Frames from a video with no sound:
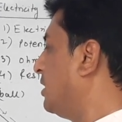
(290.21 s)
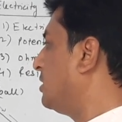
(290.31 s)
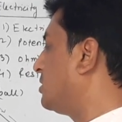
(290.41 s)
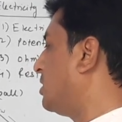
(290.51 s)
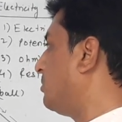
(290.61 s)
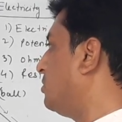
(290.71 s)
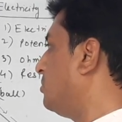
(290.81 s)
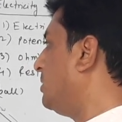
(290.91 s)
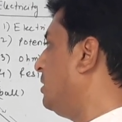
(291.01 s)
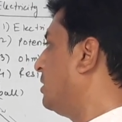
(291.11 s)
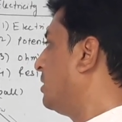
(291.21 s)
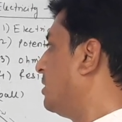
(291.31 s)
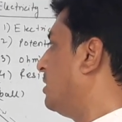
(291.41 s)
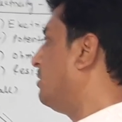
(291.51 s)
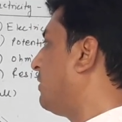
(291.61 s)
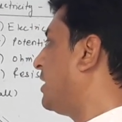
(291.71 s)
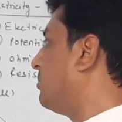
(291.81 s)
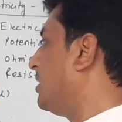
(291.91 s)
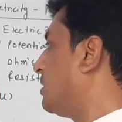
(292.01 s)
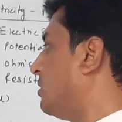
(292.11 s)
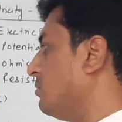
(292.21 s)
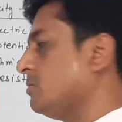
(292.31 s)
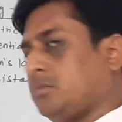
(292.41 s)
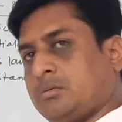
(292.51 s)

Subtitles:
it is WB divided by Q.